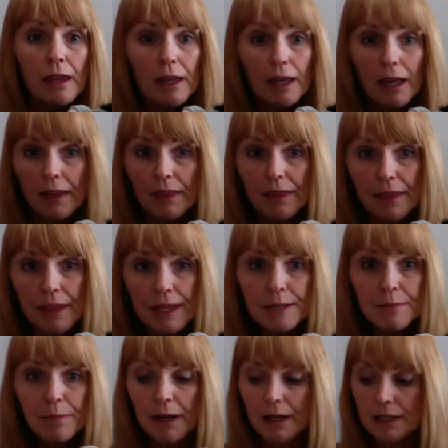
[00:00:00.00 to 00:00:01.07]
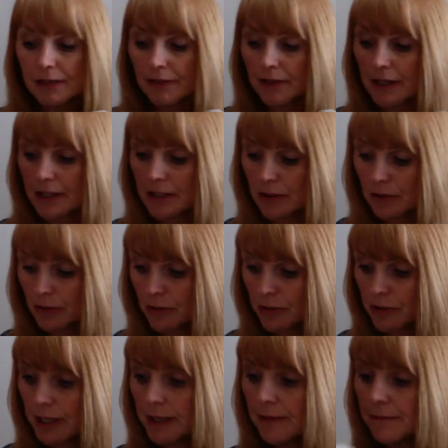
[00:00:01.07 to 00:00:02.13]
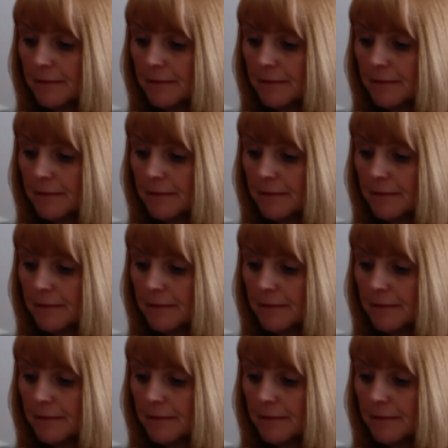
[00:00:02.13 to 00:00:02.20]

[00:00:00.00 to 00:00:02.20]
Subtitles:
And this part of our story